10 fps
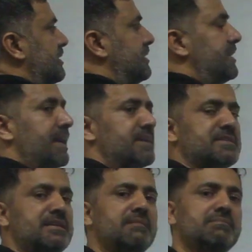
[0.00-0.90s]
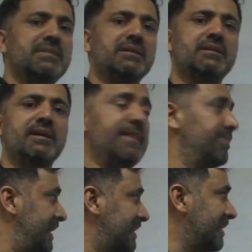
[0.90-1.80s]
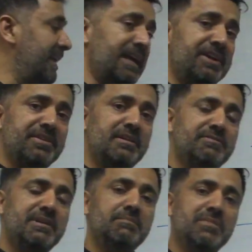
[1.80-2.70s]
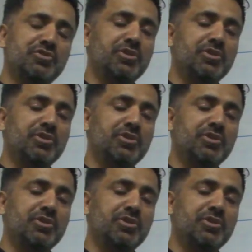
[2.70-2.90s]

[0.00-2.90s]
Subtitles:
the next number in that collection of numbers.